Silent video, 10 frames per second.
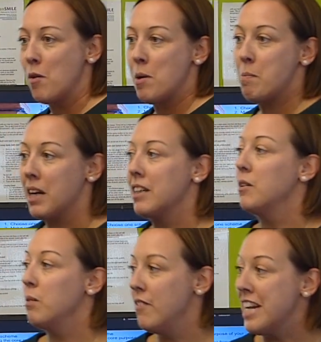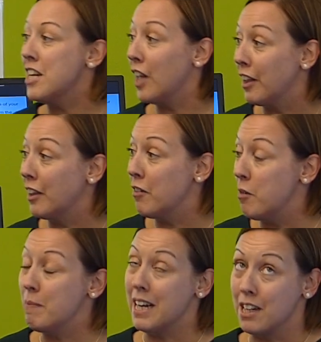we practice with each other
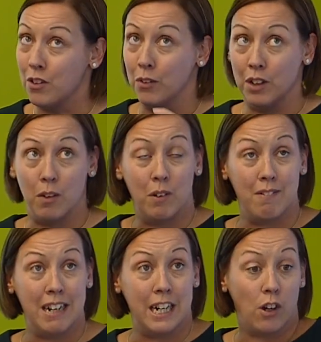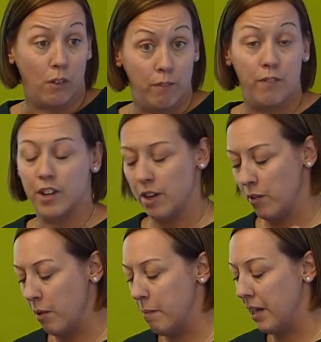and make sure that we're really
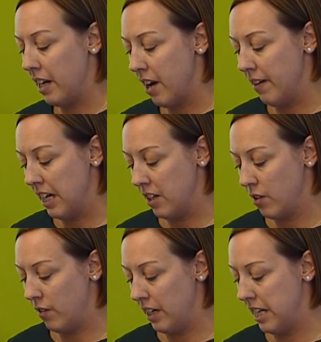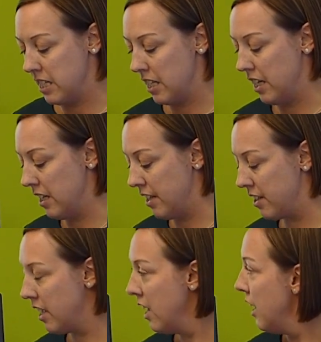confident when we're going into our lessons.